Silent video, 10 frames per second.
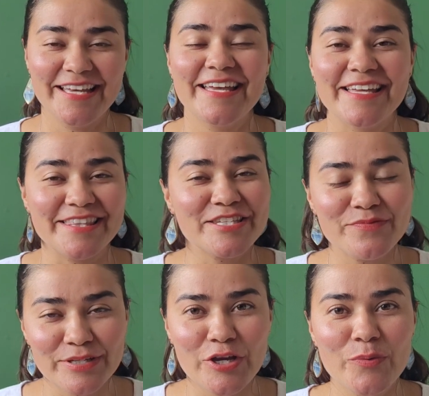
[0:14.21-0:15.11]
In this
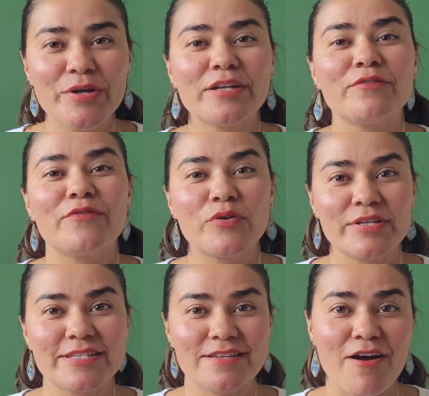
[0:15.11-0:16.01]
video, we're going to
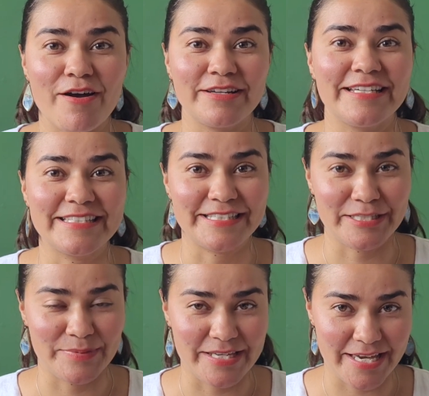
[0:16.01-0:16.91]
focus on
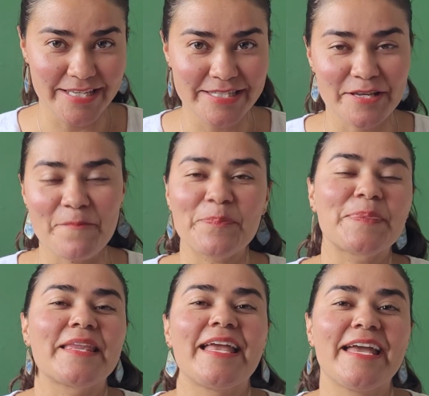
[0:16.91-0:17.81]
DBAs,
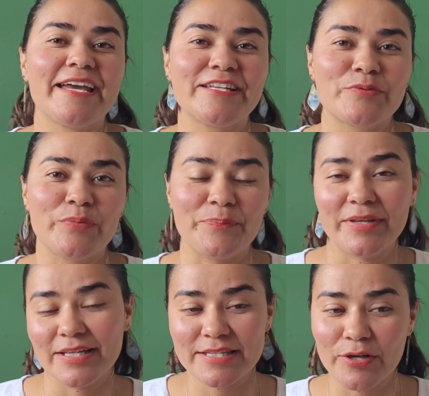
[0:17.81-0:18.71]
and I'm
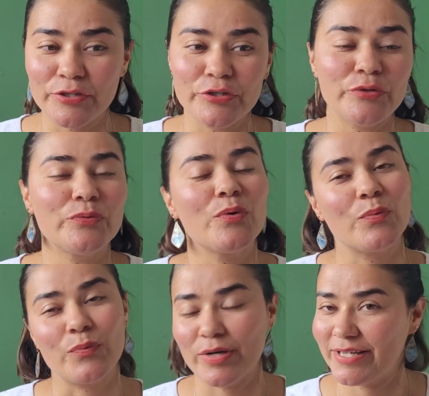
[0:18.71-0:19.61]
going to tell you
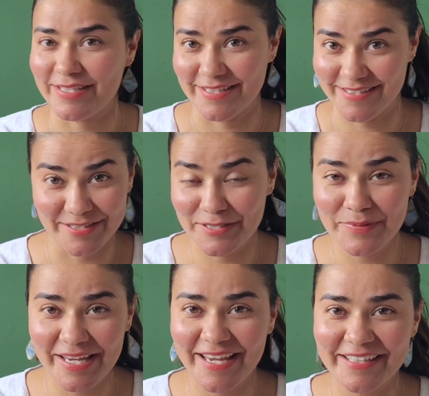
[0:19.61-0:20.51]
what is a
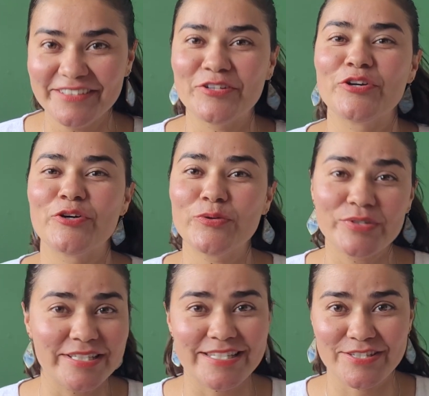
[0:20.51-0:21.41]
DBA, who
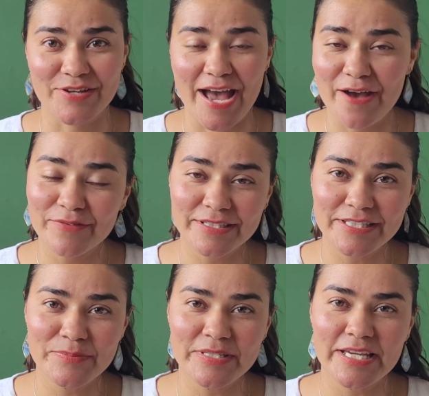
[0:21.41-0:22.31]
needs to have a
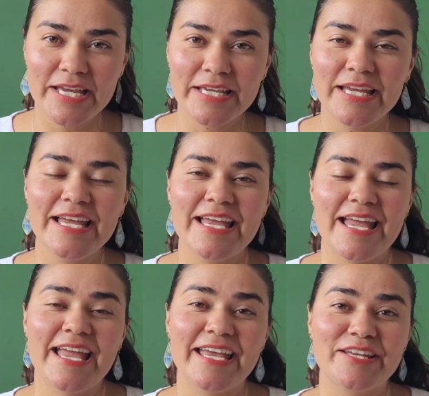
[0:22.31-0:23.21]
DBA,
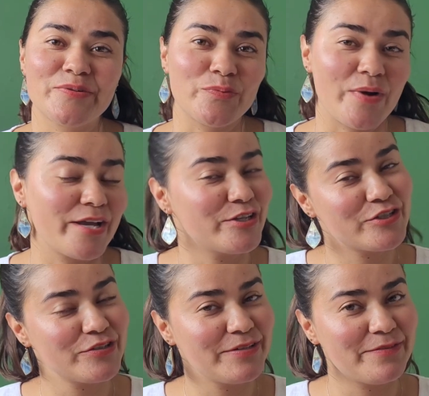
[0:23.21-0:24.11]
and why you
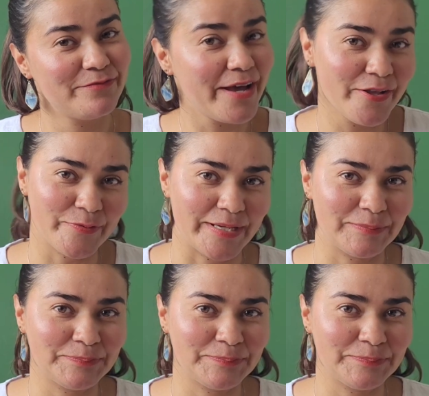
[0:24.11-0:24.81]
should file one.